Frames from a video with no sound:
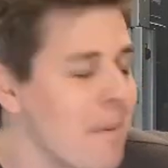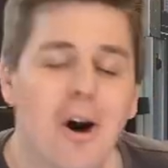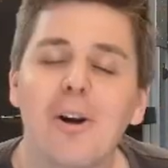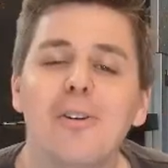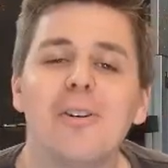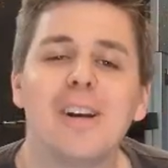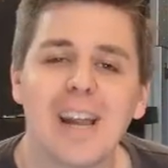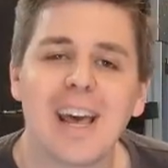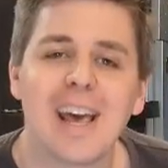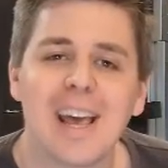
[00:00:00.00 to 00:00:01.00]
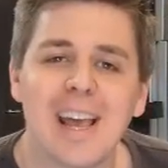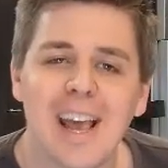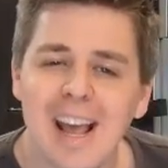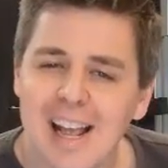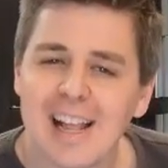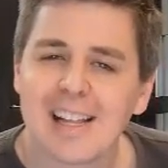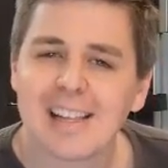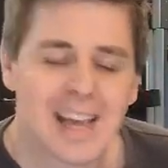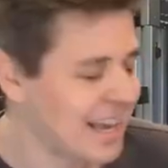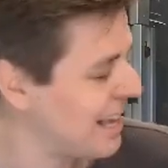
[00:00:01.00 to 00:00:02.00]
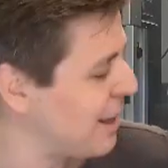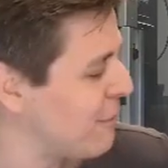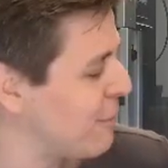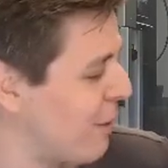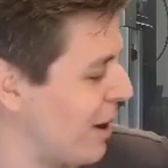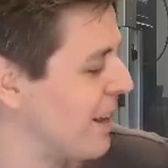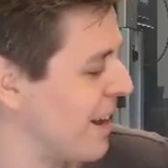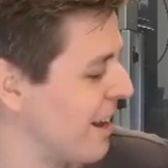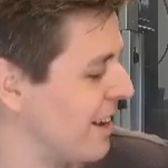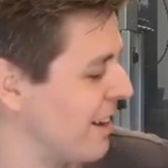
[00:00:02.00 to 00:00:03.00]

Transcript: modern day techie foyer.